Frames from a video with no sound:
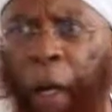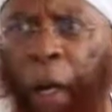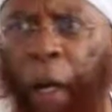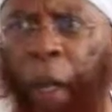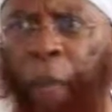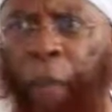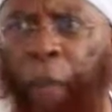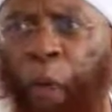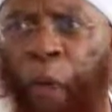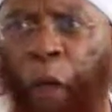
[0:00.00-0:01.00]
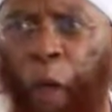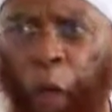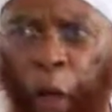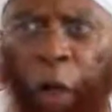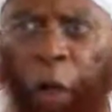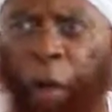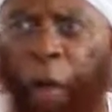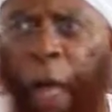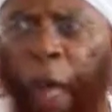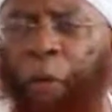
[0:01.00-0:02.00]
They learn the
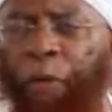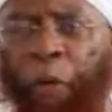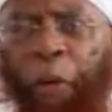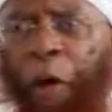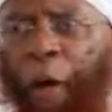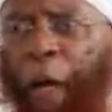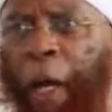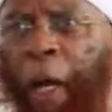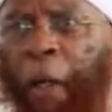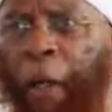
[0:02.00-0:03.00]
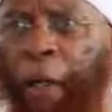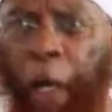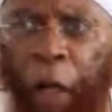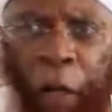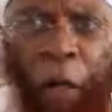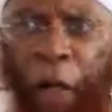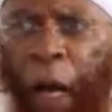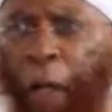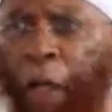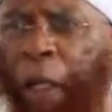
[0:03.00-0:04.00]
language of the Quran. They learn
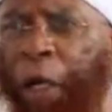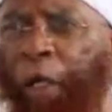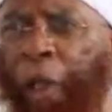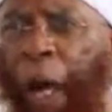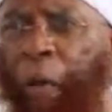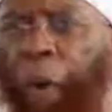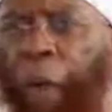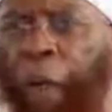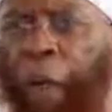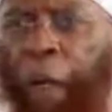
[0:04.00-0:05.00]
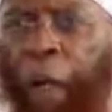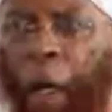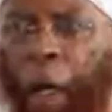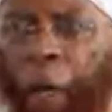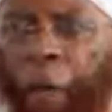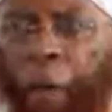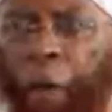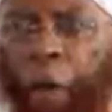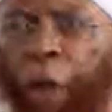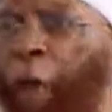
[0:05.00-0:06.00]
how to give dawah,
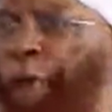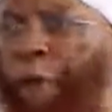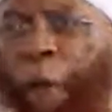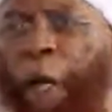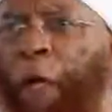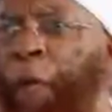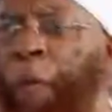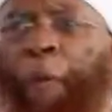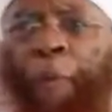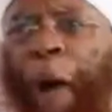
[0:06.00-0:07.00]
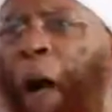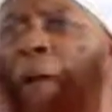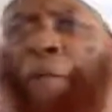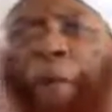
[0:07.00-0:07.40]
and they're not afraid to be proud of